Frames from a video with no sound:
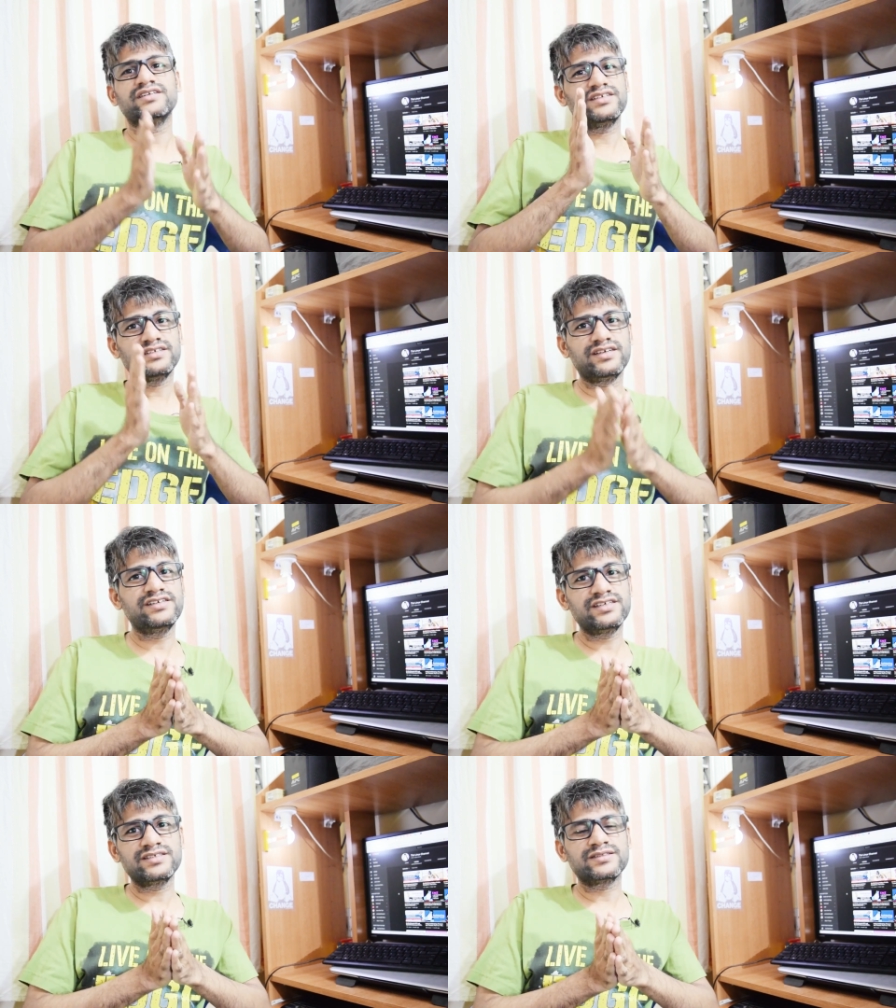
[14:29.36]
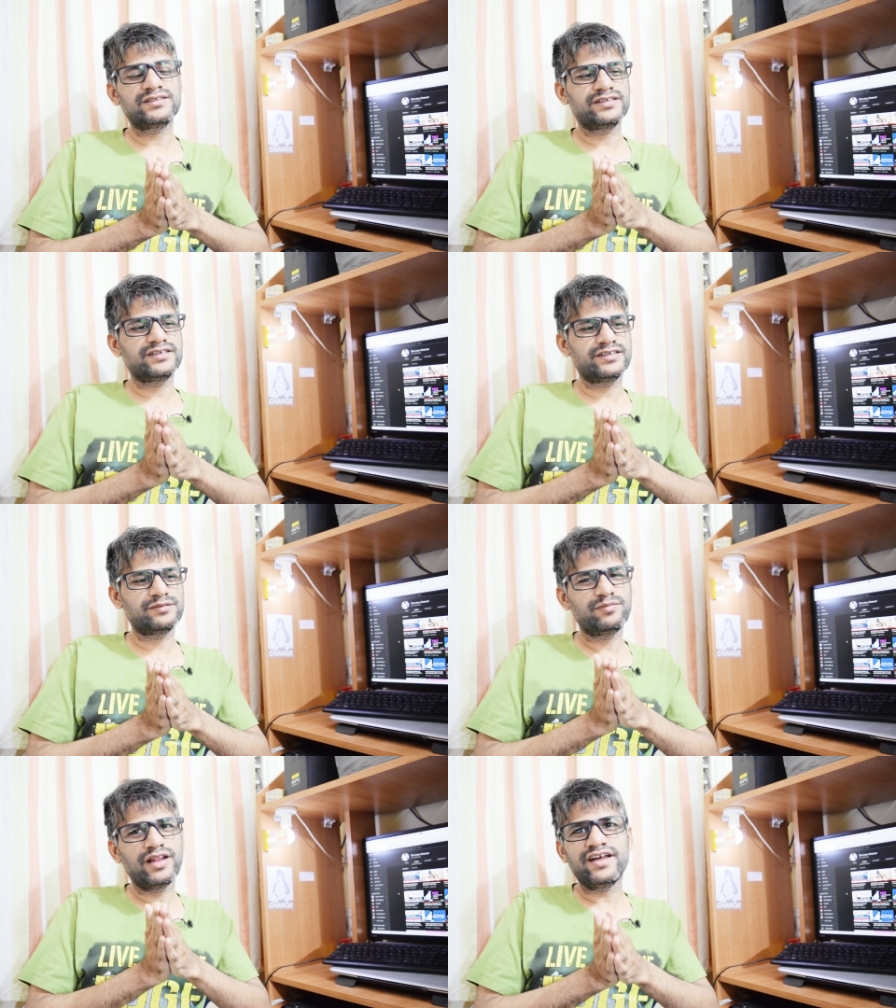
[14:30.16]
Shani is
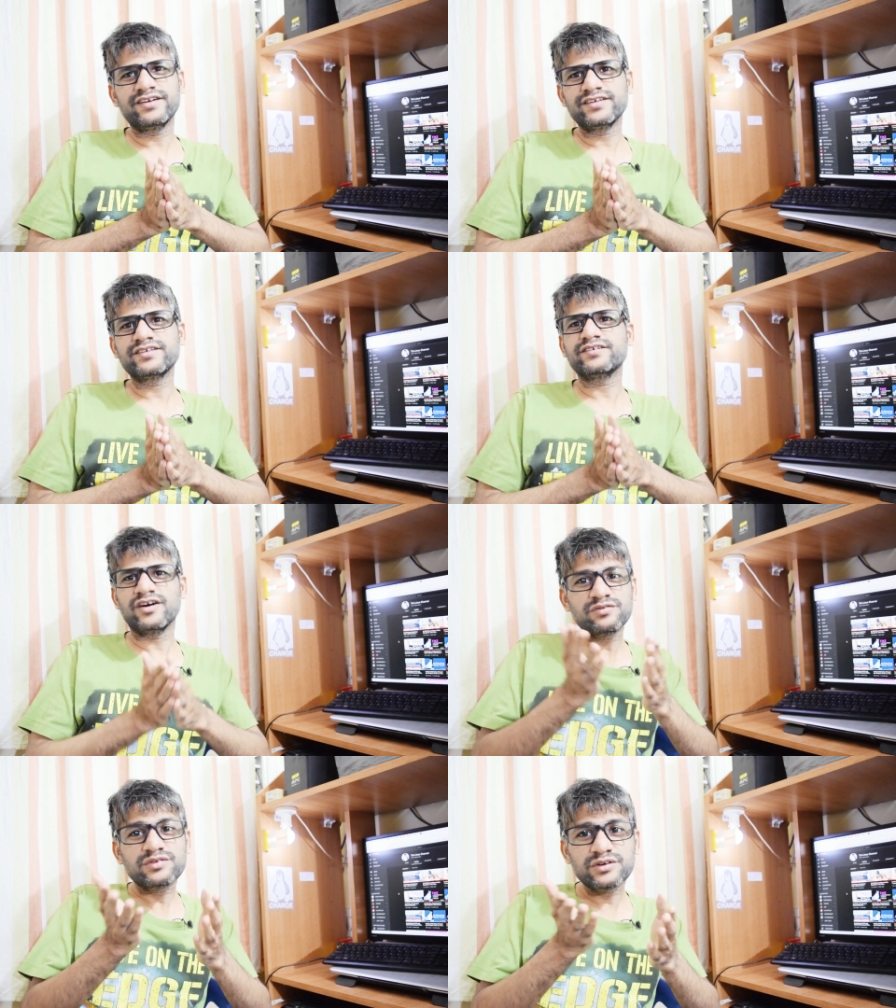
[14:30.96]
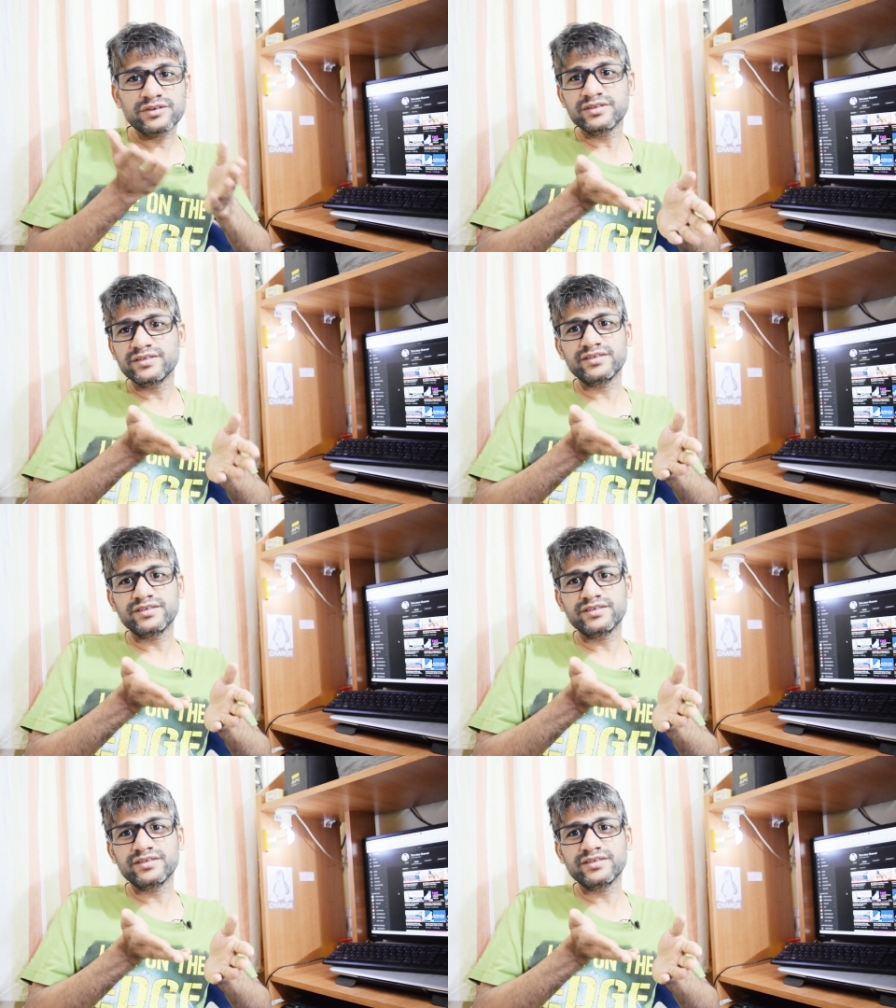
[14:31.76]
the planet, of course,